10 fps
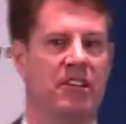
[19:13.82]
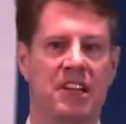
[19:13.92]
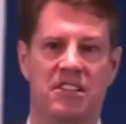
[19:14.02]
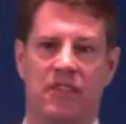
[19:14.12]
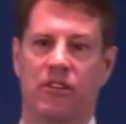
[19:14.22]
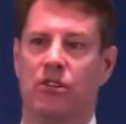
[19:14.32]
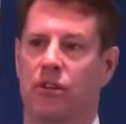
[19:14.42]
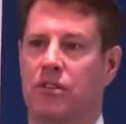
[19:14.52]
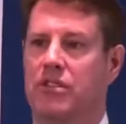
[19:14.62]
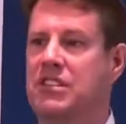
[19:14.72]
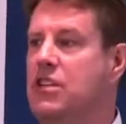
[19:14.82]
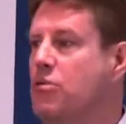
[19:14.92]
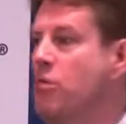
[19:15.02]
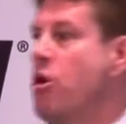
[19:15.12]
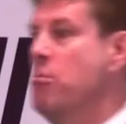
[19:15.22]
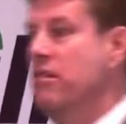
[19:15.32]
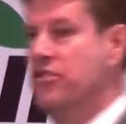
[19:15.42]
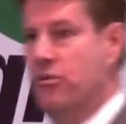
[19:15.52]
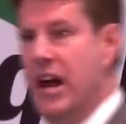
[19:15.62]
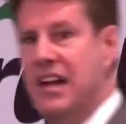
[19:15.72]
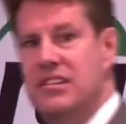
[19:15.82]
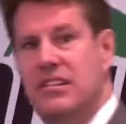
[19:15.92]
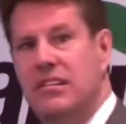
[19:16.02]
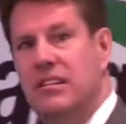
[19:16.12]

that's difficult, see through a moment of duress.